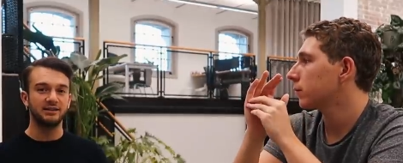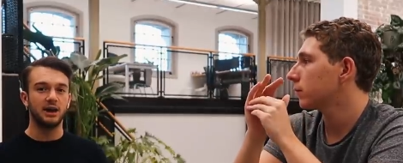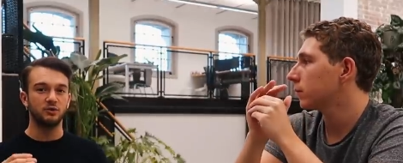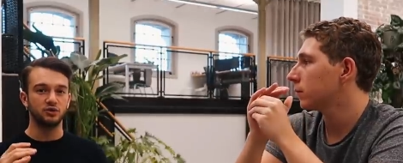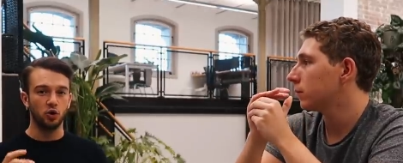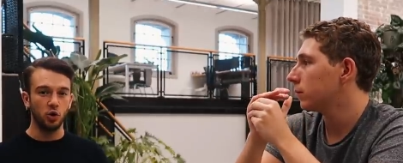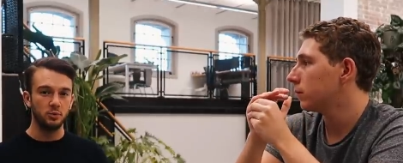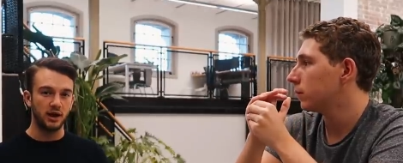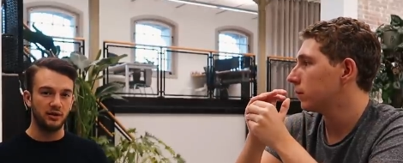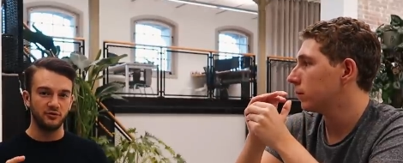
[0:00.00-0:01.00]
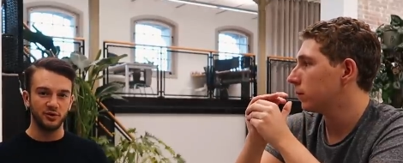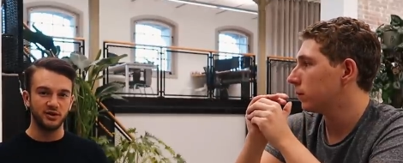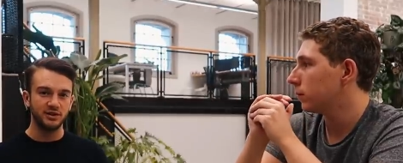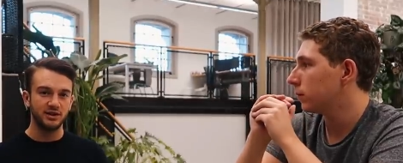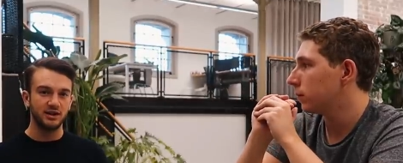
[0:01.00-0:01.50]
Speaker 1: ad that was up and
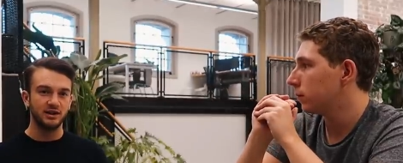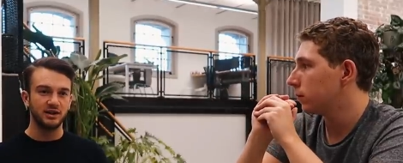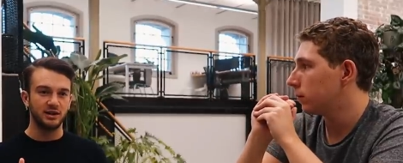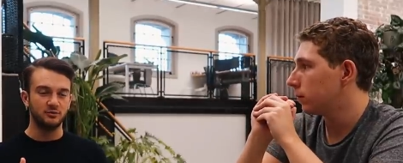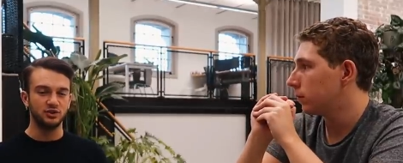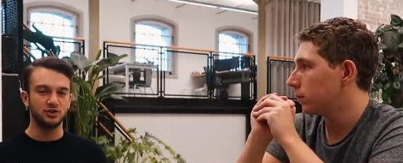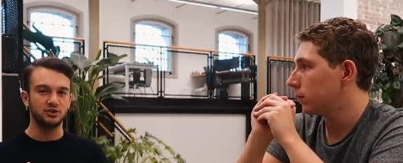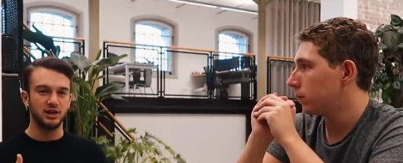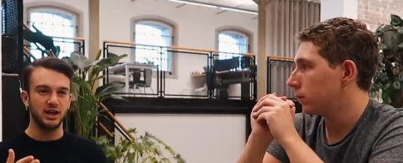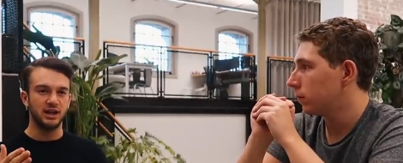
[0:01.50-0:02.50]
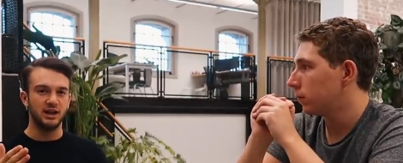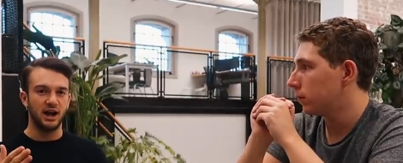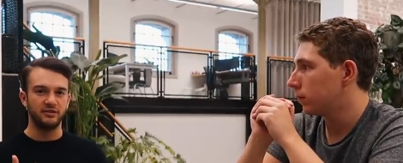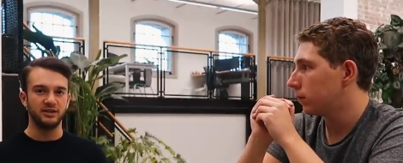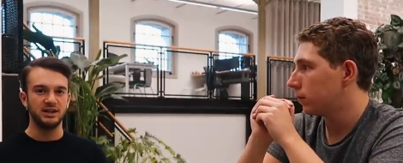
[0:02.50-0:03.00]
running was uh,
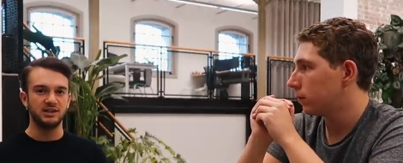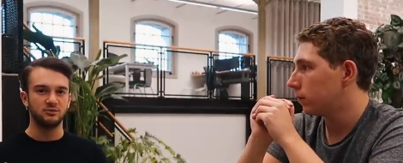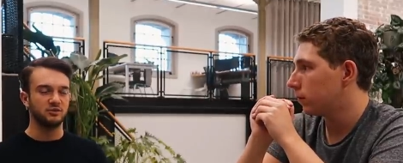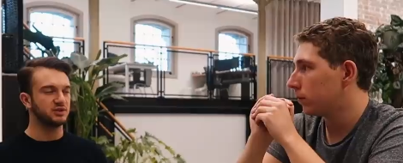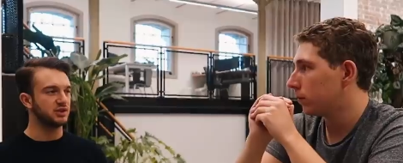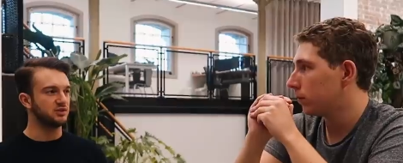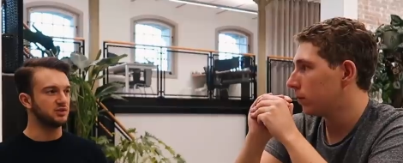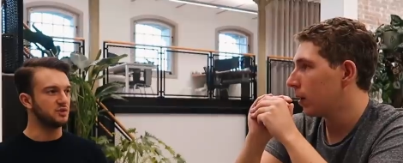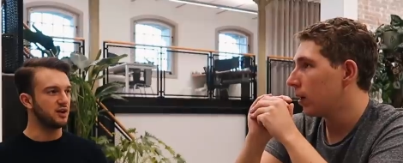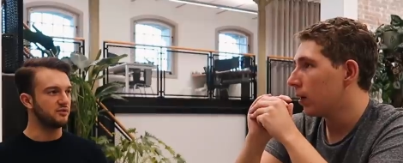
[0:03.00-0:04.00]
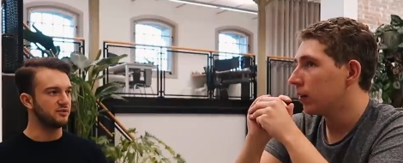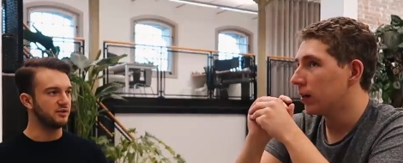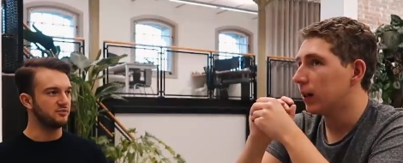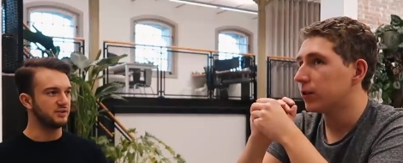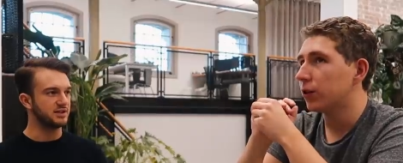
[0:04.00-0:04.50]
having at least what was it two and a half.
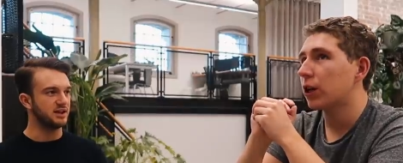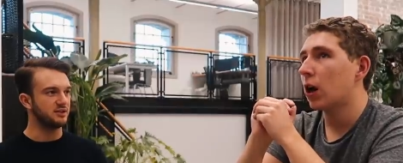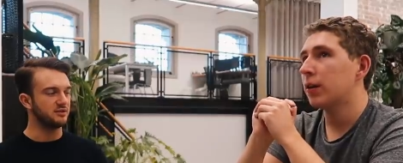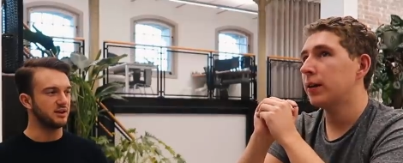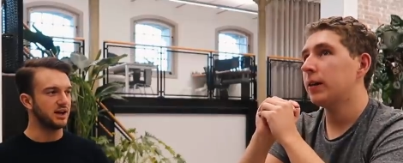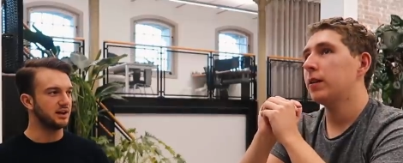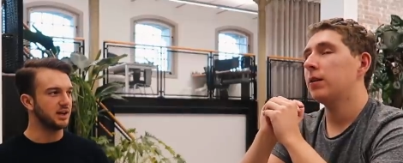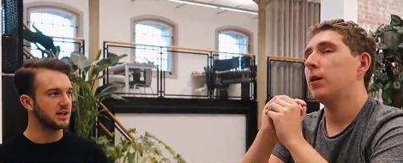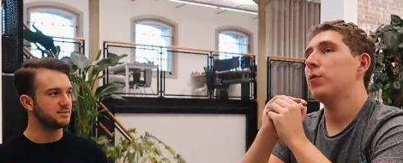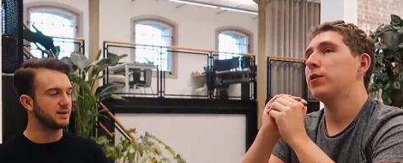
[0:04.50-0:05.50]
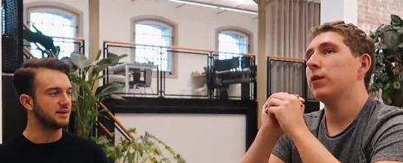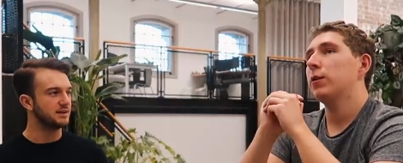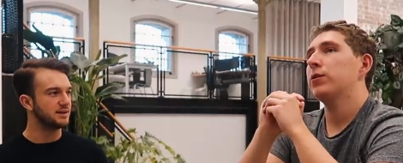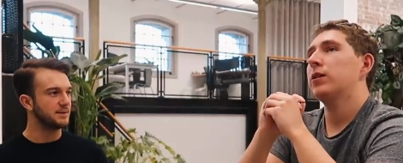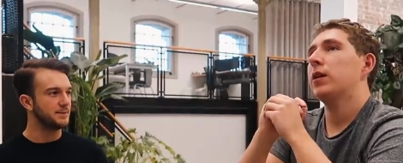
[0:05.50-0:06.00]
Yeah, so the client needed it was
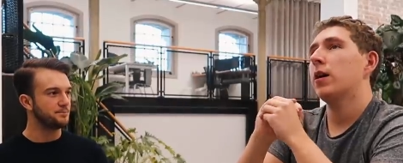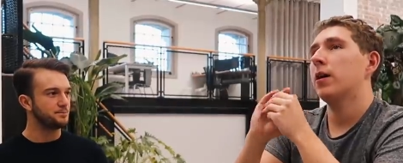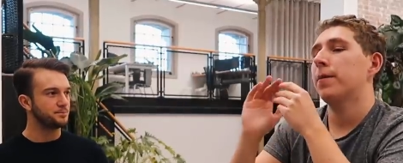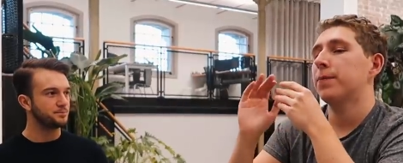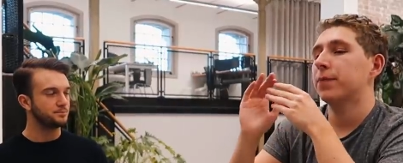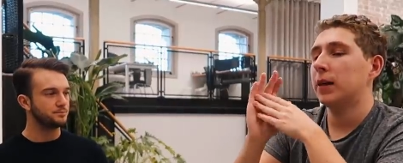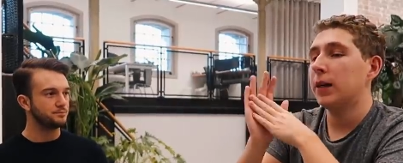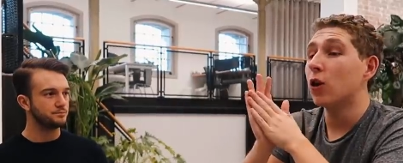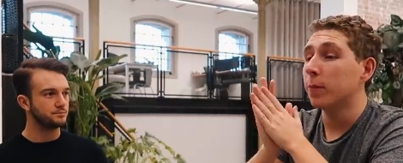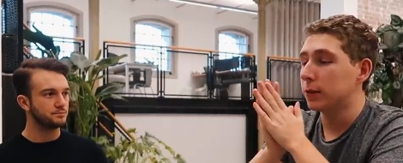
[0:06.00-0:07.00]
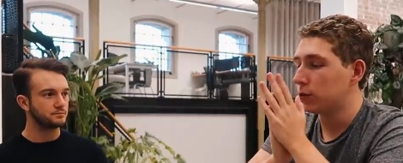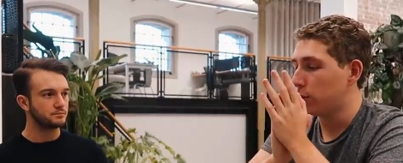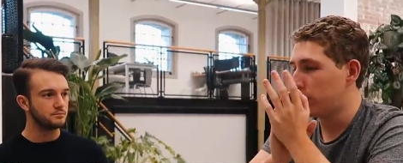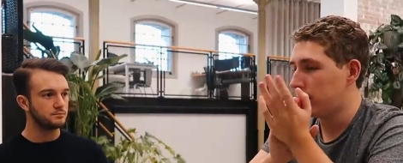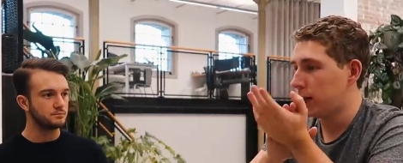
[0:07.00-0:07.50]
it
Speaker 2: was a um, e-commerce
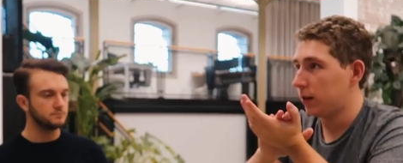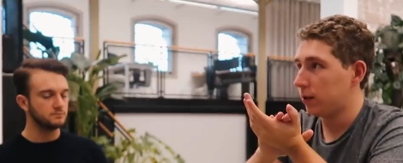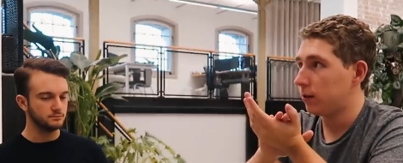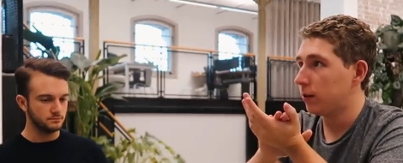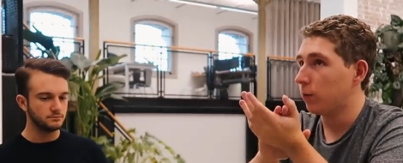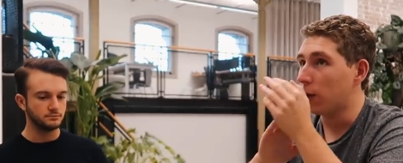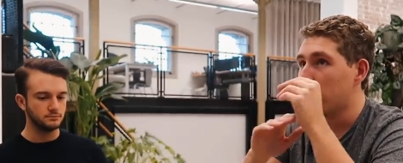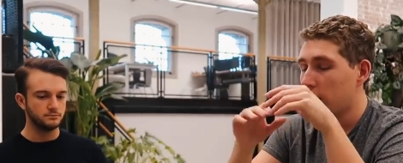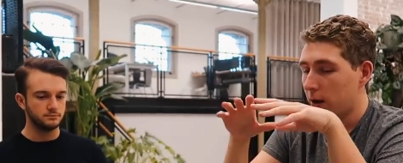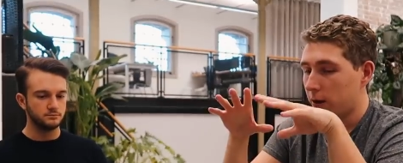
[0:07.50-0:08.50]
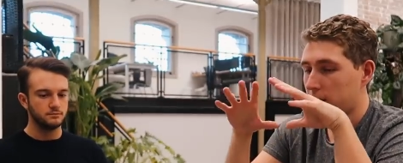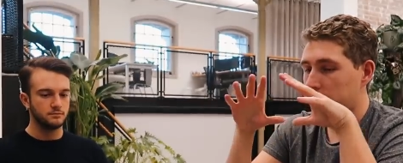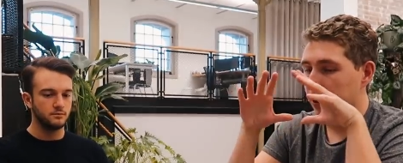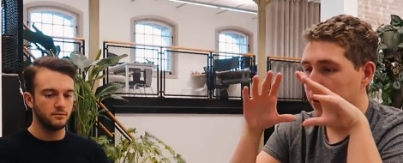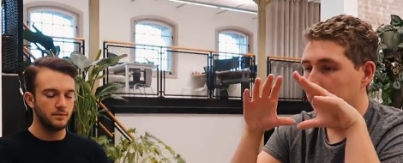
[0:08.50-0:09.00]
store that needed a well,
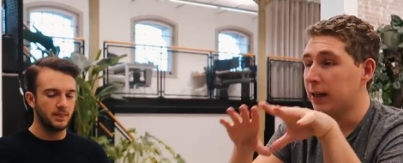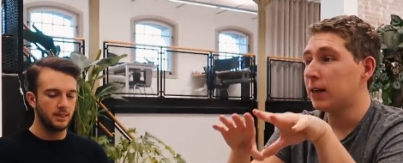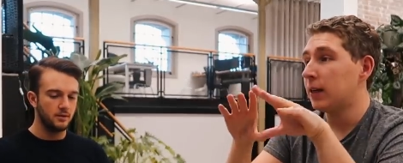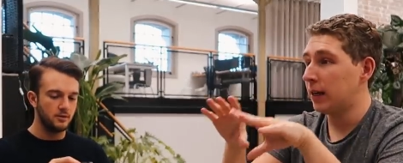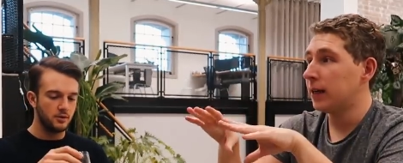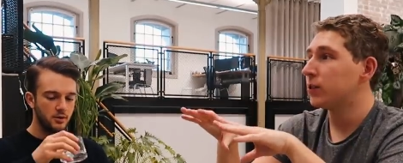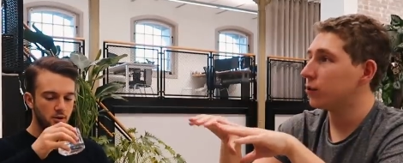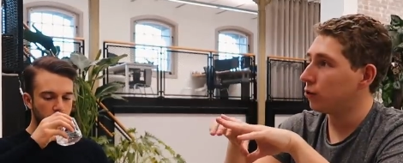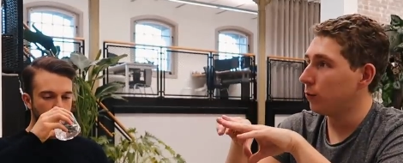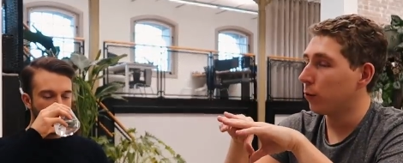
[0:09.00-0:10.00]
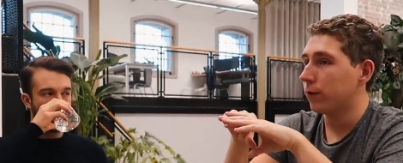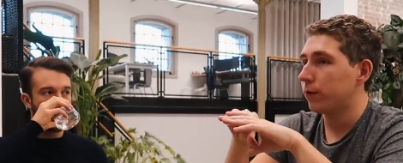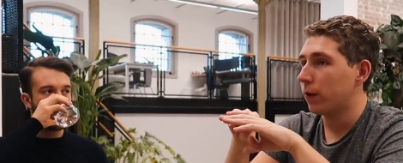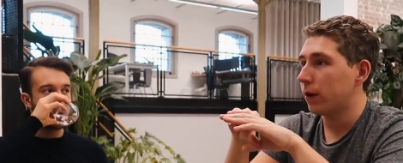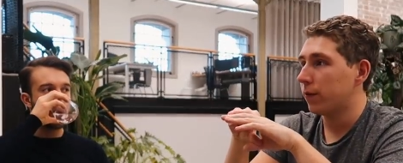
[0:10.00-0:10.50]
that, you know they needed at least a two
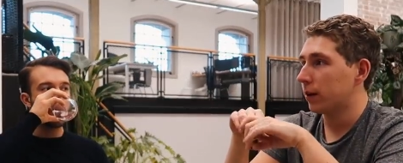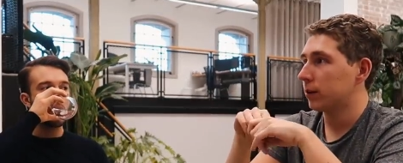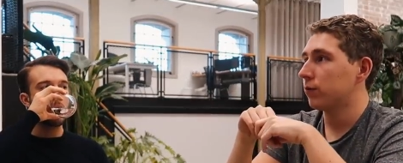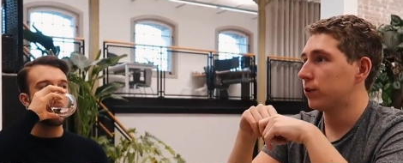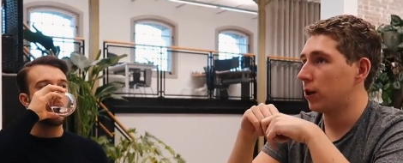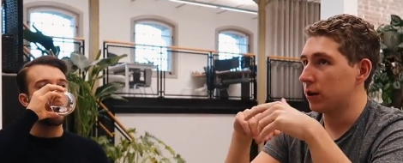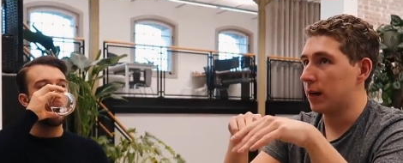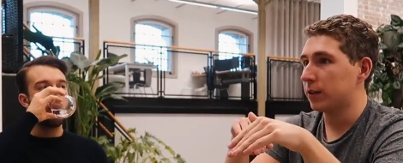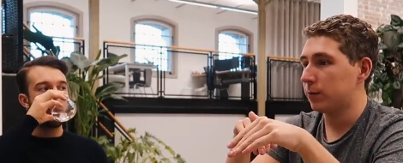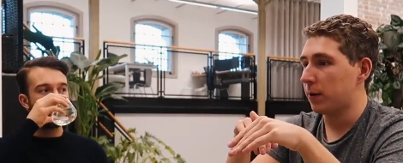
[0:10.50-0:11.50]
point five x return on ad